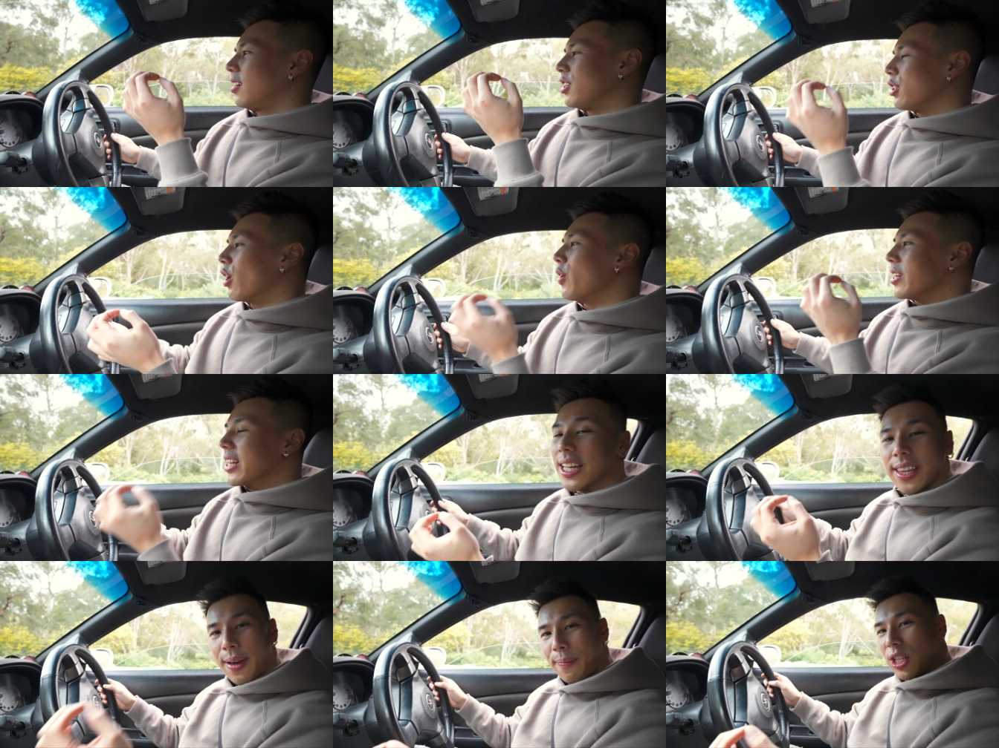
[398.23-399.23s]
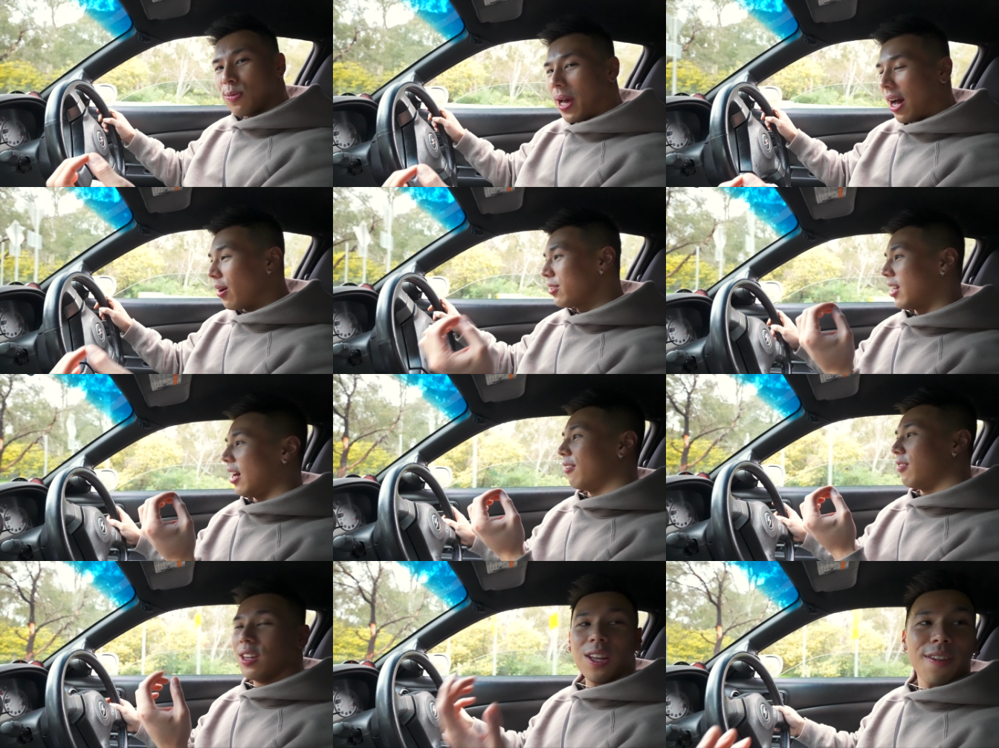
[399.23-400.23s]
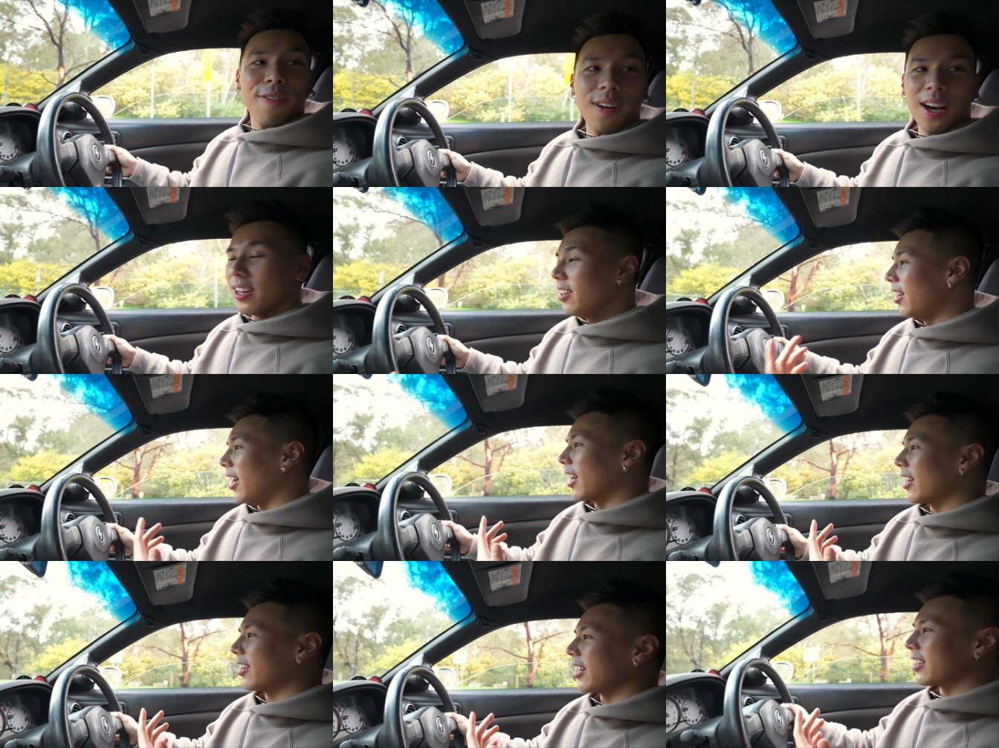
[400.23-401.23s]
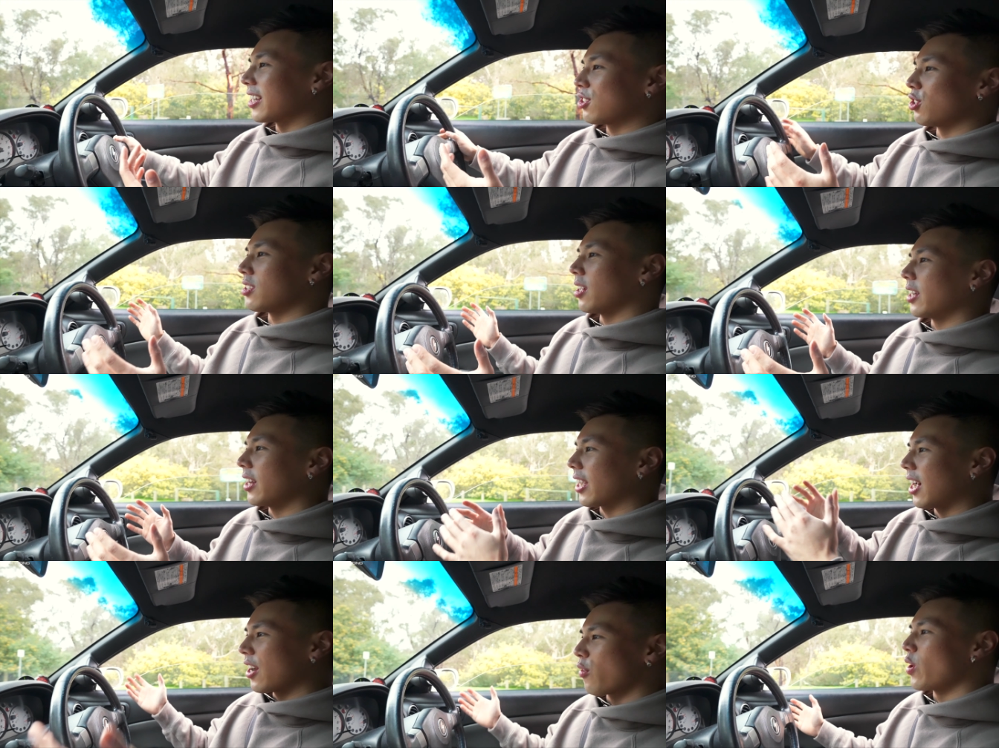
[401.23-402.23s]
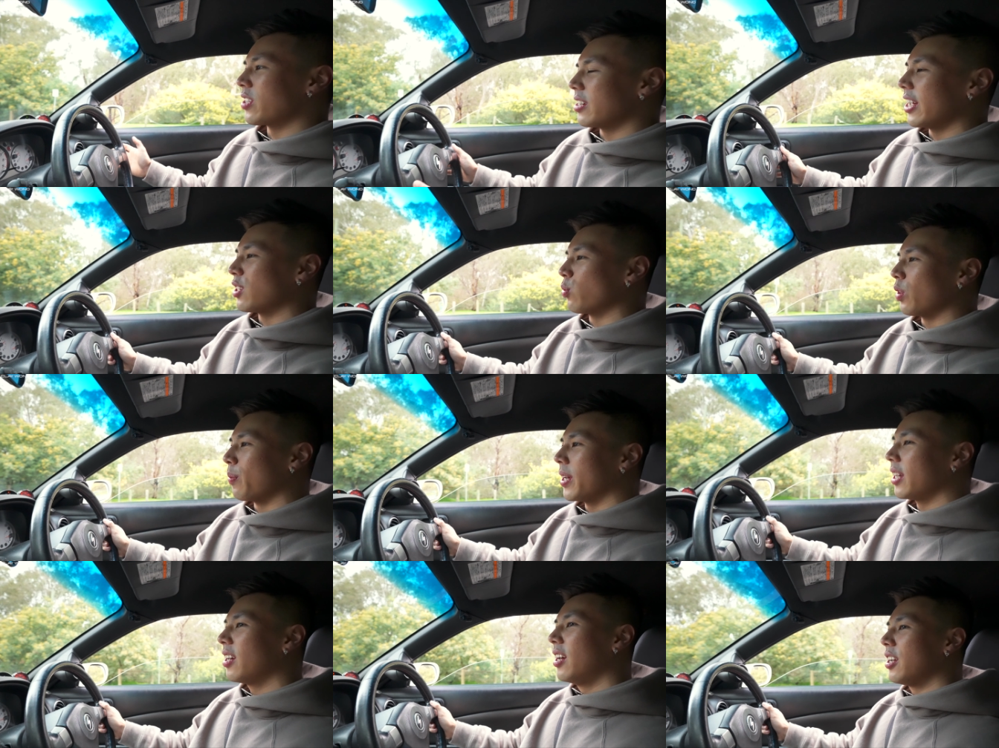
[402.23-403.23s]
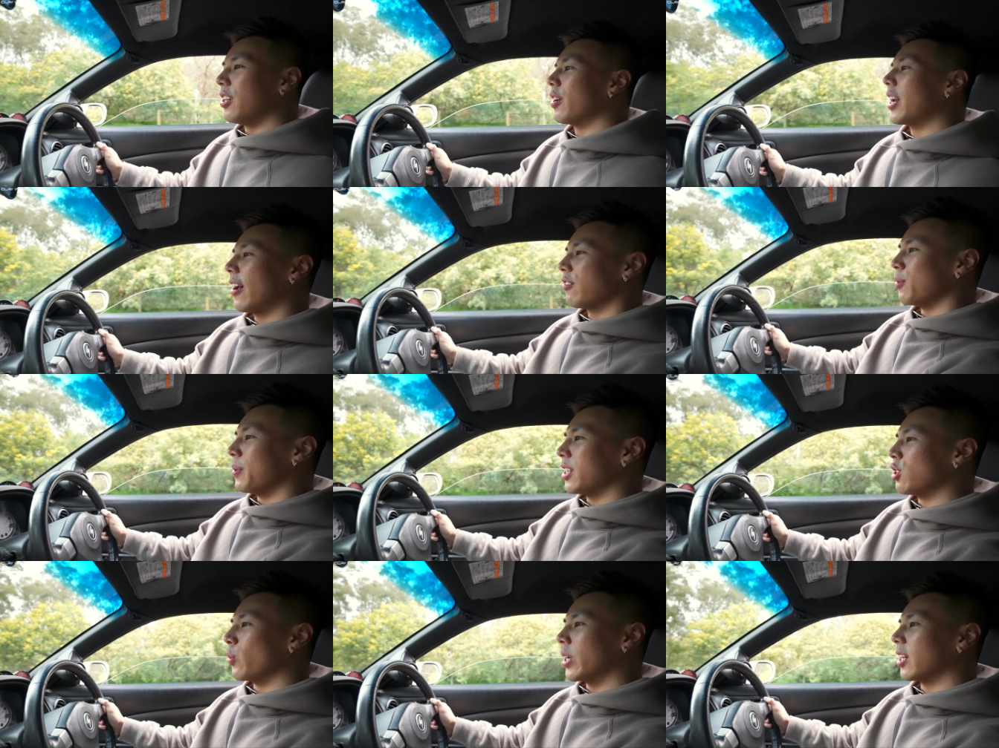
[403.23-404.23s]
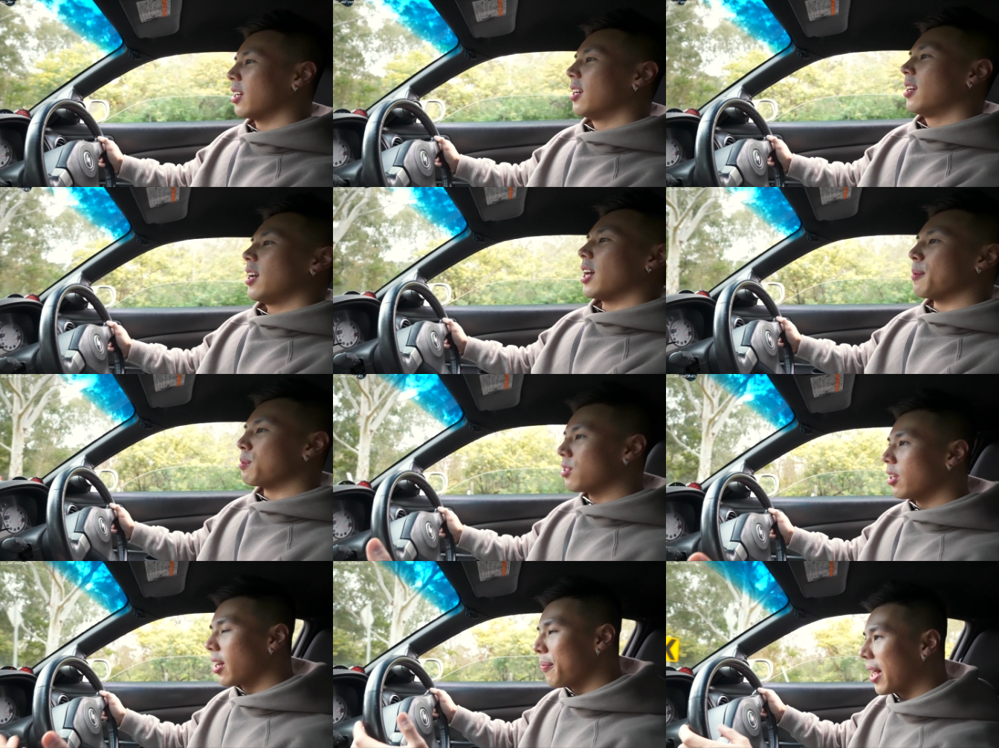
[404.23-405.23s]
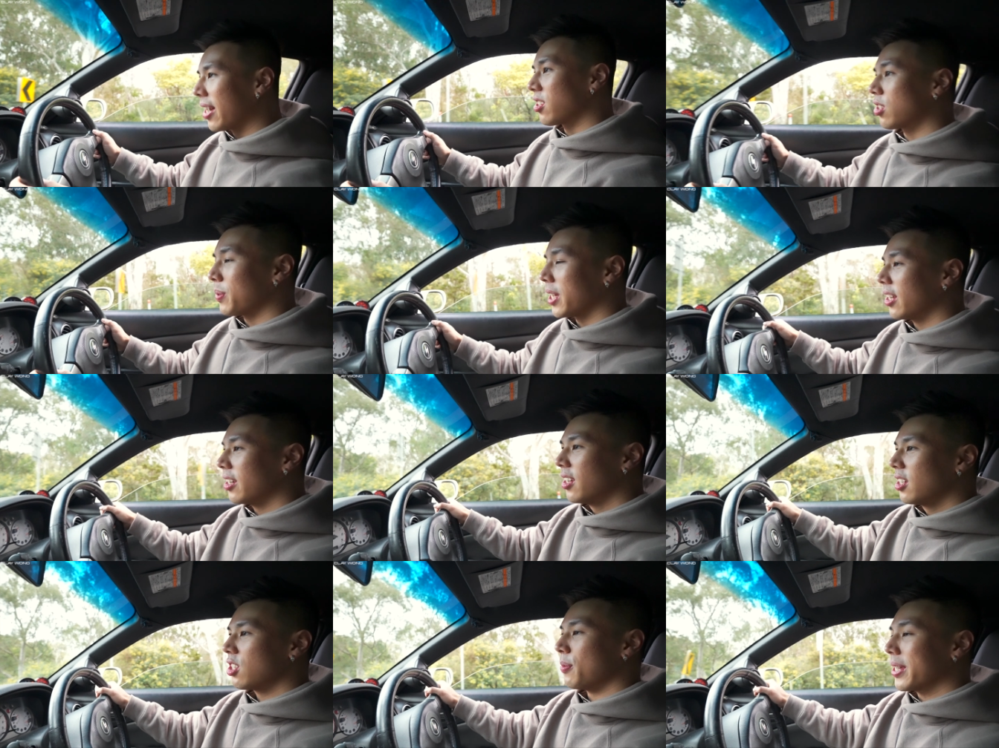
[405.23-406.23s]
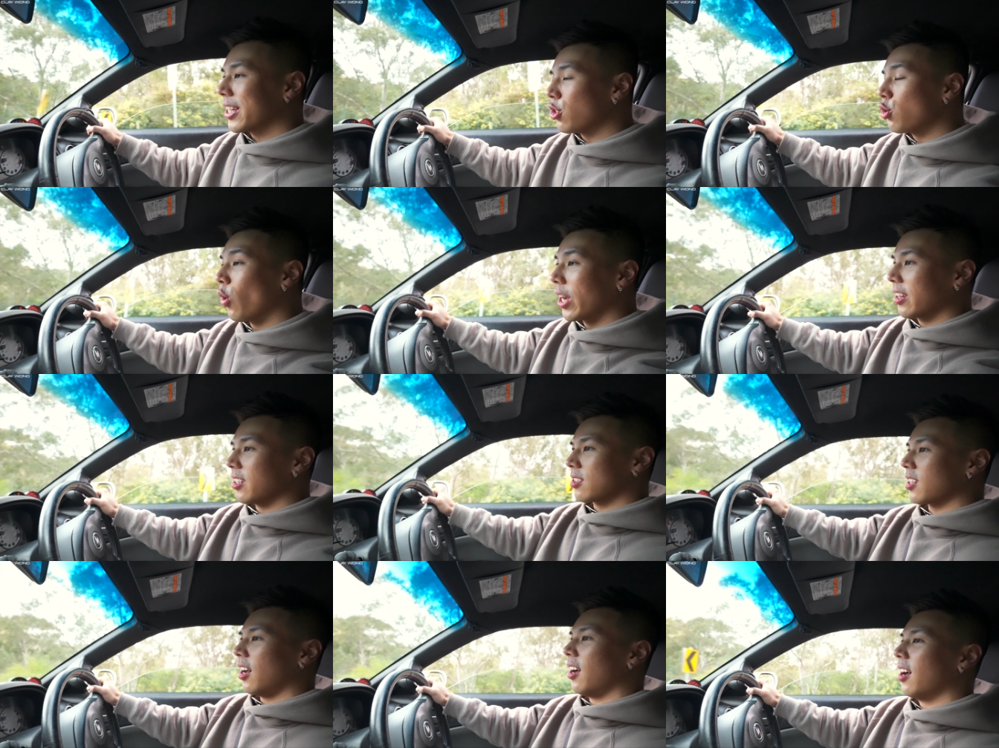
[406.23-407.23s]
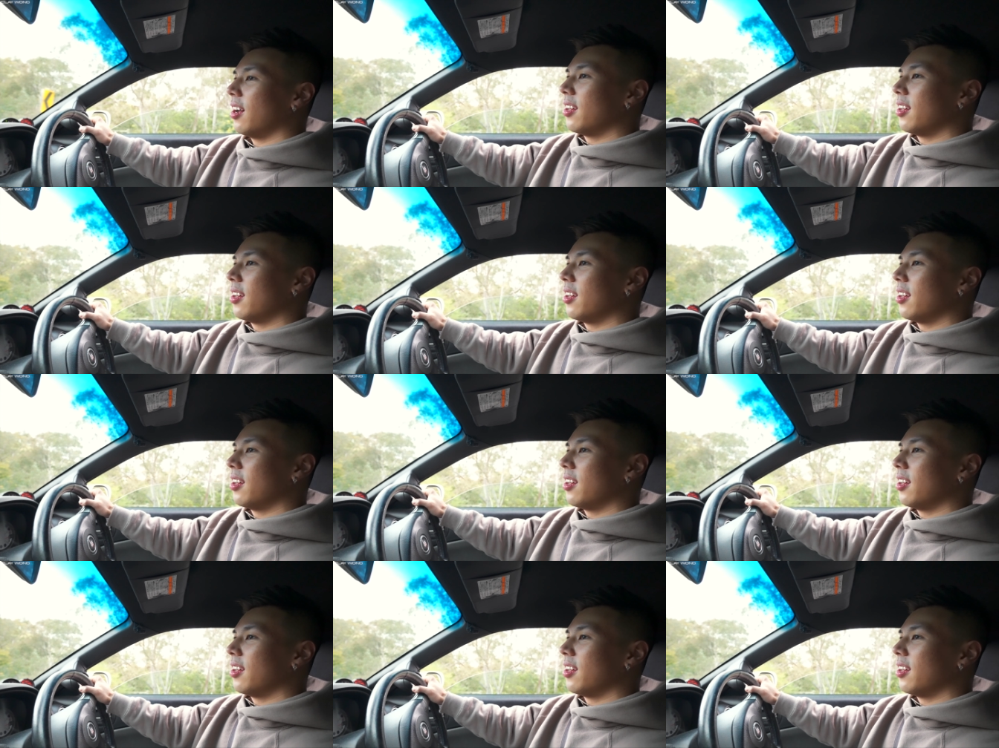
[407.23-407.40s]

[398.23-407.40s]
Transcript: you don't need that much power to have a lot of fun, and I think that's just something that kind of resonates with me. You don't have to be doing an absurd amount of speed to be enjoying this car.